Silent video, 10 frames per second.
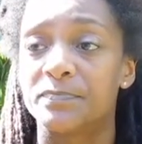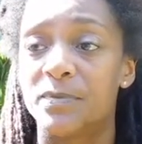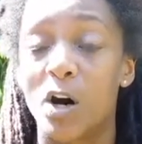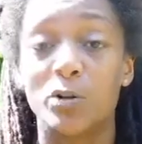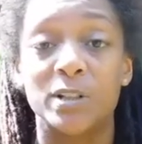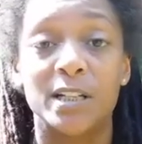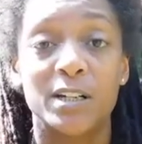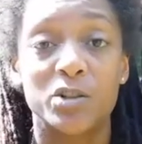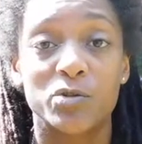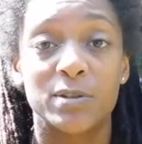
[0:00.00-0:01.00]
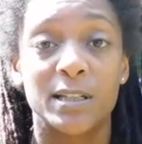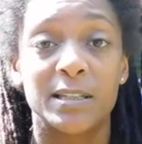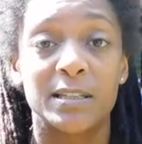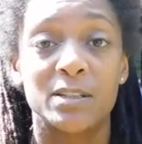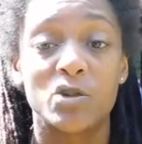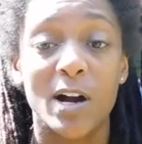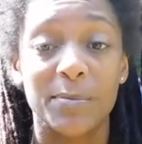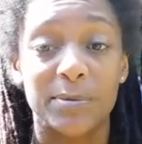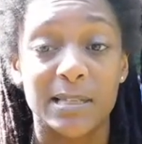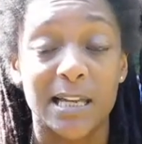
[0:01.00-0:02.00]
only country in the
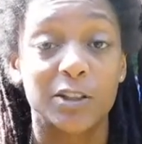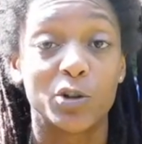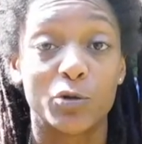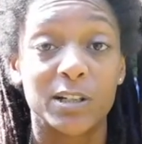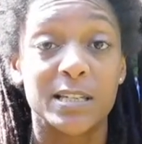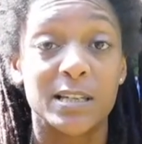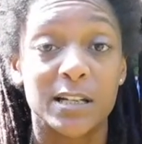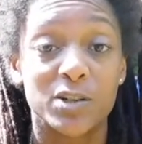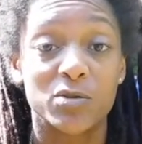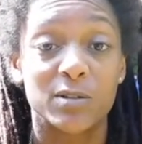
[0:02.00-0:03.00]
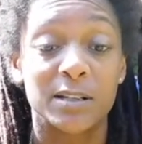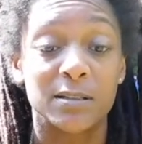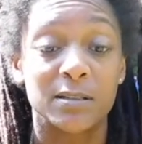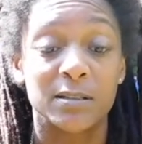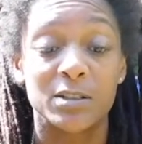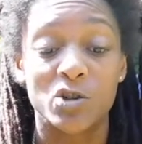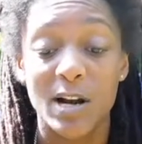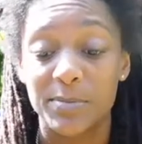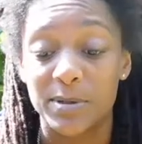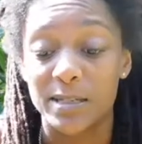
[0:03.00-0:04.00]
tropics, like the greenest country in the
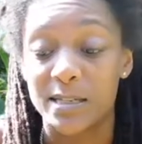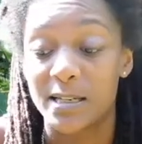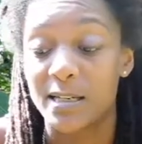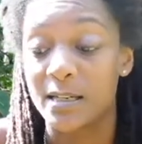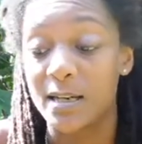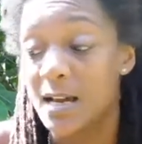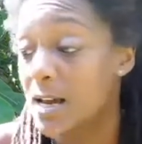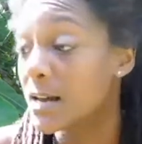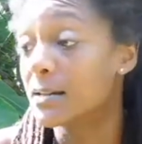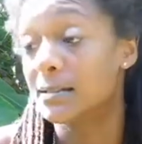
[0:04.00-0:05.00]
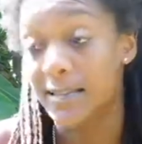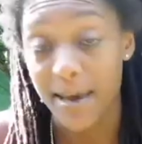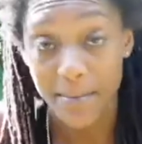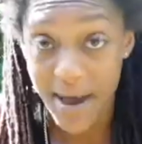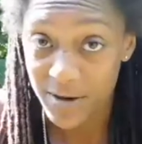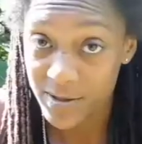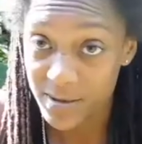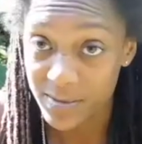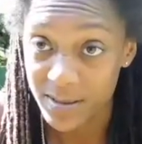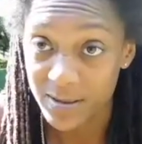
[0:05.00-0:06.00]
tropics. And that mattered
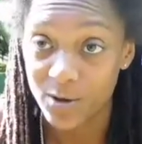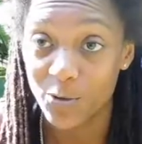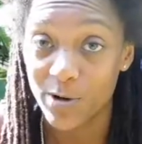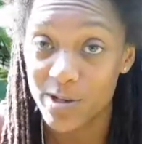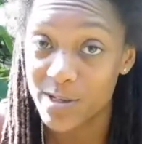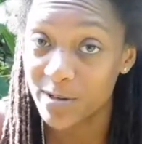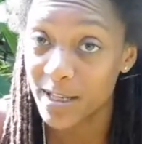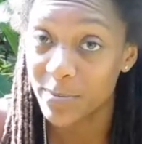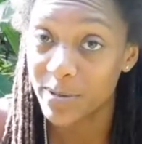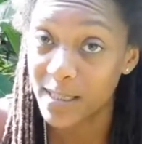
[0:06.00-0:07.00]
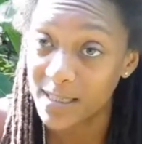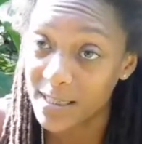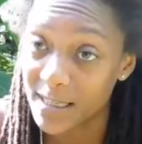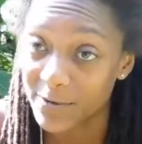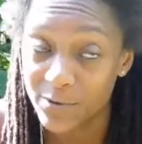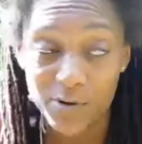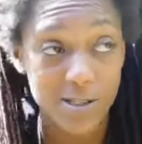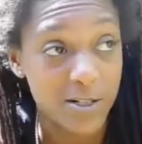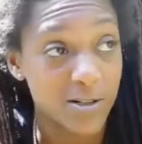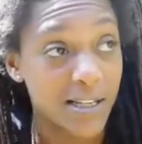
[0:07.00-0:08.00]
to me, you know, where is there a lot of plant life? Where
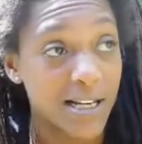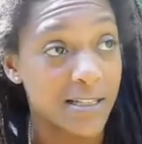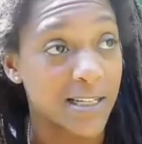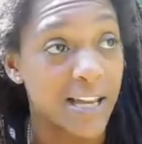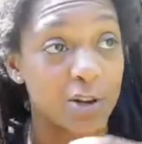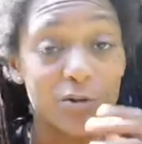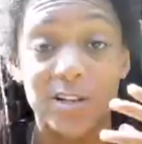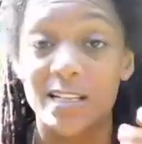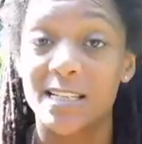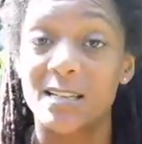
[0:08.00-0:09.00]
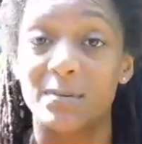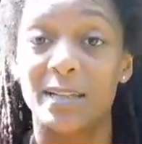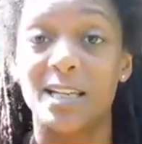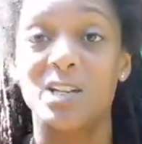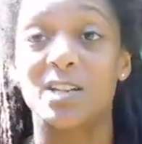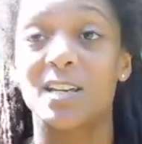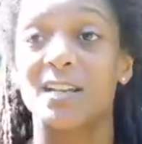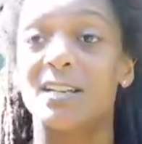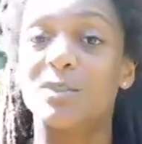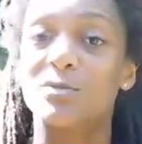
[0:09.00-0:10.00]
is there a lot of that green stimulation, that
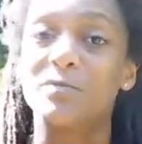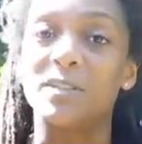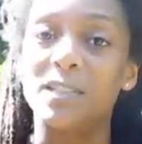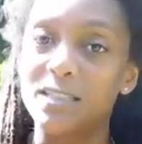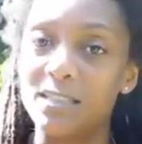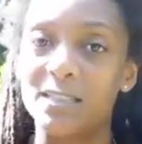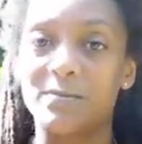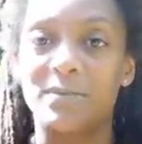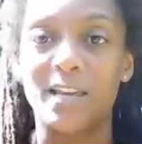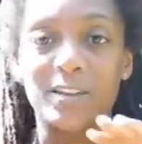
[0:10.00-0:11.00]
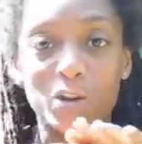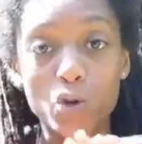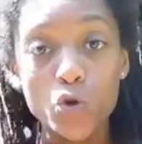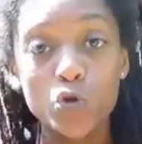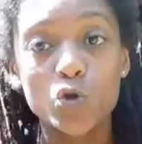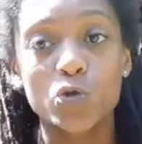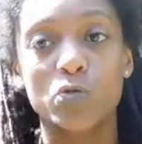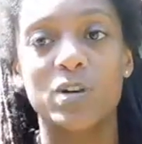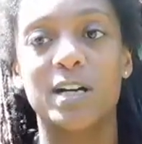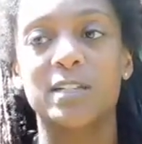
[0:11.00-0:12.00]
color of love, that
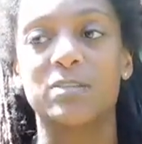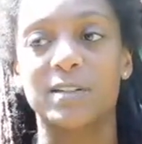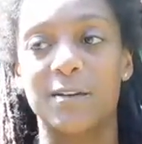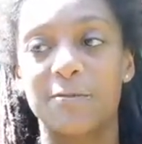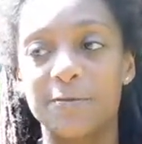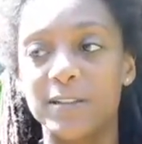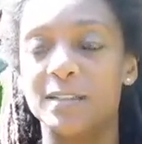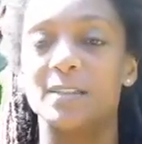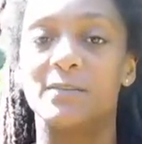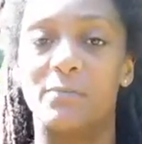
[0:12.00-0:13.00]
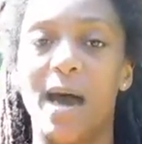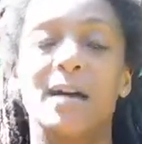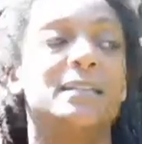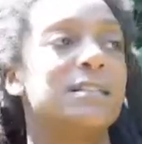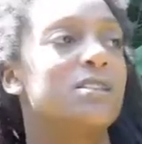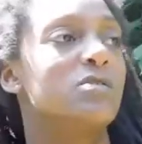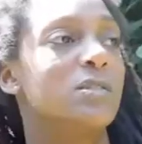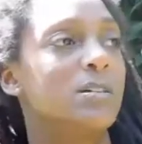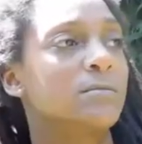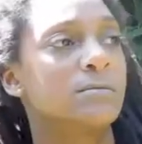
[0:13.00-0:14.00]
neutral color, that feeling of balance, you
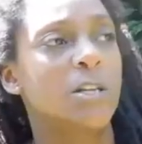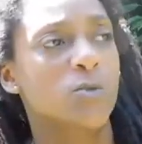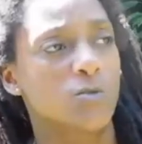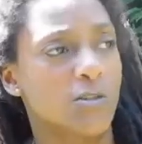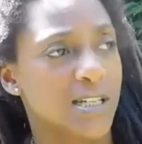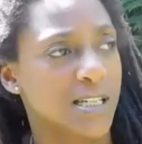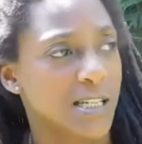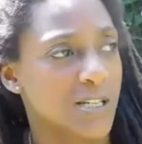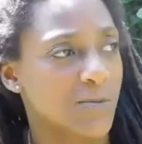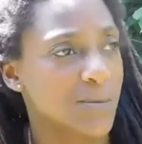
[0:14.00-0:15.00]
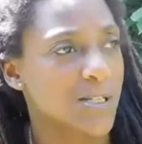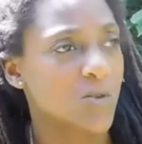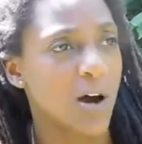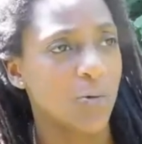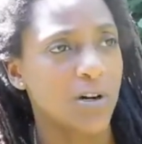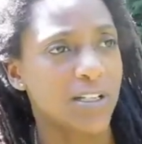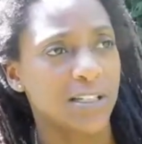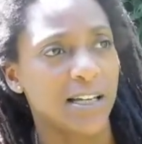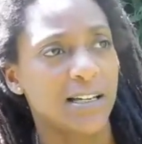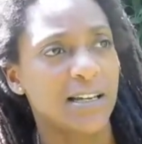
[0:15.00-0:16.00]
know? That's what green stands for me. So I wanted
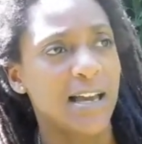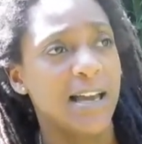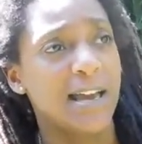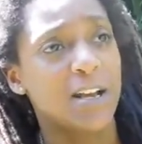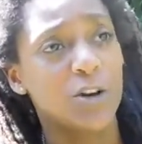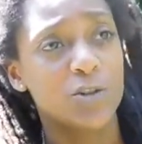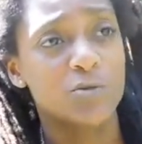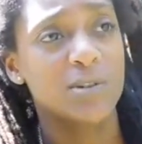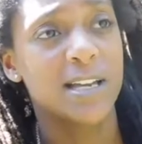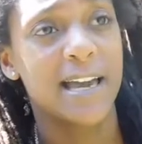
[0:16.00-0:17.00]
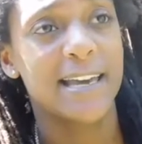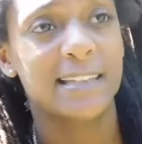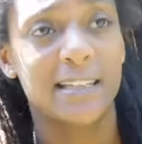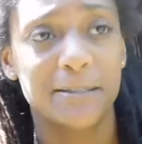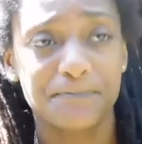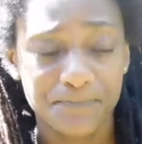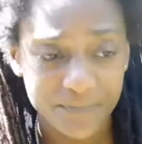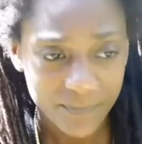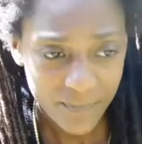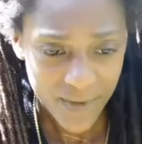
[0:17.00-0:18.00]
that. And Costa Rica had that.
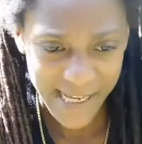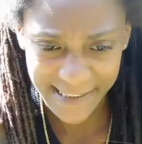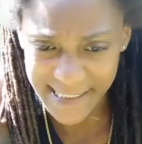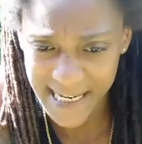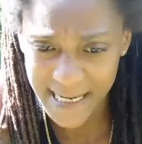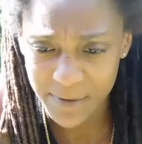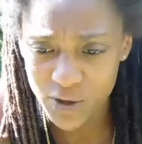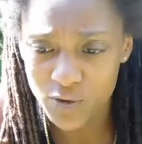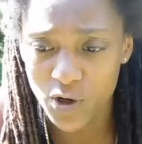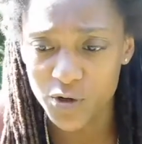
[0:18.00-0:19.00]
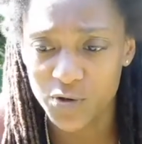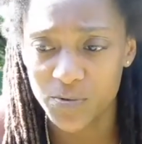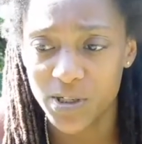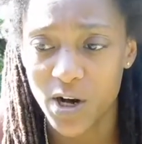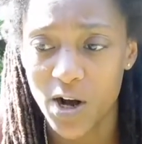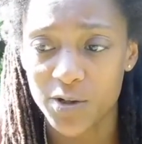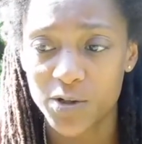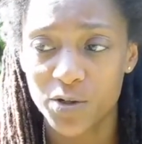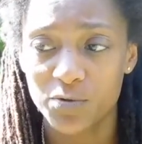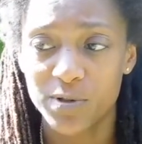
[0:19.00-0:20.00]
At the time, too, Costa Rica
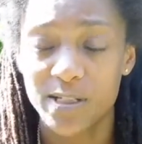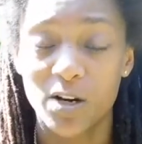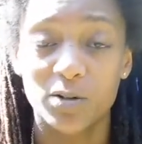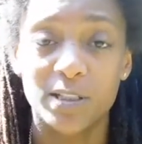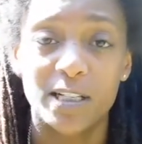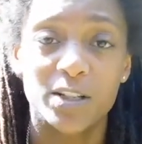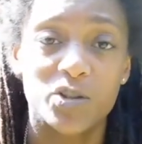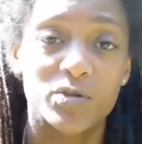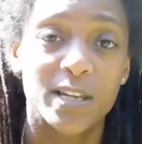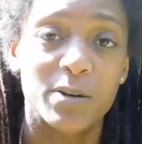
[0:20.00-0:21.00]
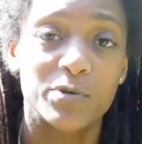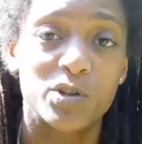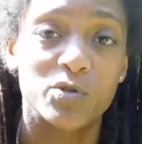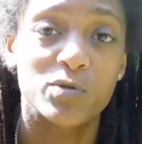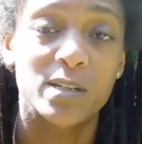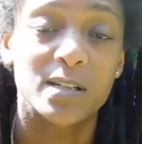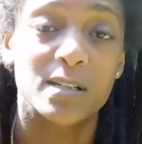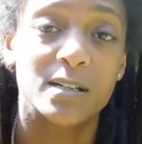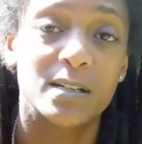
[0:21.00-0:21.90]
also was the only country that was using